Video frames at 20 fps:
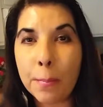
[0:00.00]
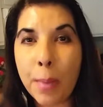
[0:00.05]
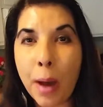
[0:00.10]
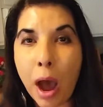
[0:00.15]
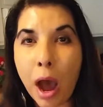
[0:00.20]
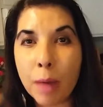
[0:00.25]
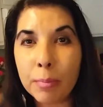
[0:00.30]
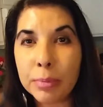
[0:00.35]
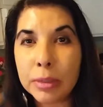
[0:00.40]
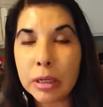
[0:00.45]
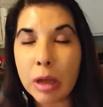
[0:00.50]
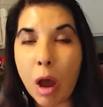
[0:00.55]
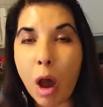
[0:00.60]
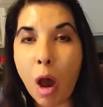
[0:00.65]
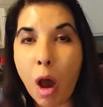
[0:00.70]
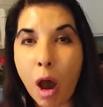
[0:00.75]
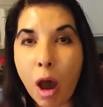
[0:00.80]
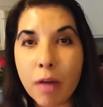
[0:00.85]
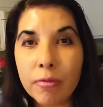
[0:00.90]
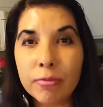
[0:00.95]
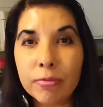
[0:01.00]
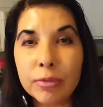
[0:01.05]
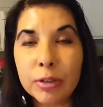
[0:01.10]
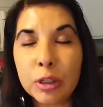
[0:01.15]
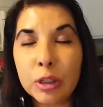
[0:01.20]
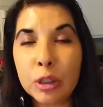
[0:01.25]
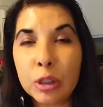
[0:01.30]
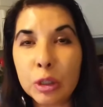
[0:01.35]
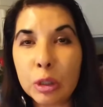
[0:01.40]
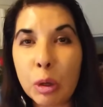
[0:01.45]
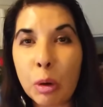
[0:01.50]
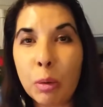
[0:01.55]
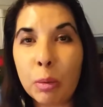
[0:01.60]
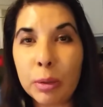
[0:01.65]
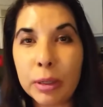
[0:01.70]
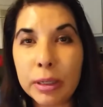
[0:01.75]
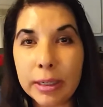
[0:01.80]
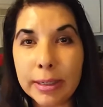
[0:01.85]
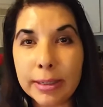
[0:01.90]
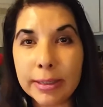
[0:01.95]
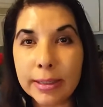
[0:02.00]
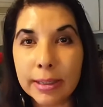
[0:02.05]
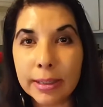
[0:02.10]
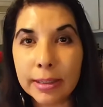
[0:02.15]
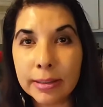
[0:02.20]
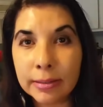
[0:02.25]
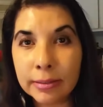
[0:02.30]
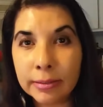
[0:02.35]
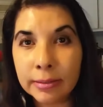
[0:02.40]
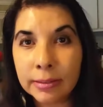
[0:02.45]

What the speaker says: popped off so easy.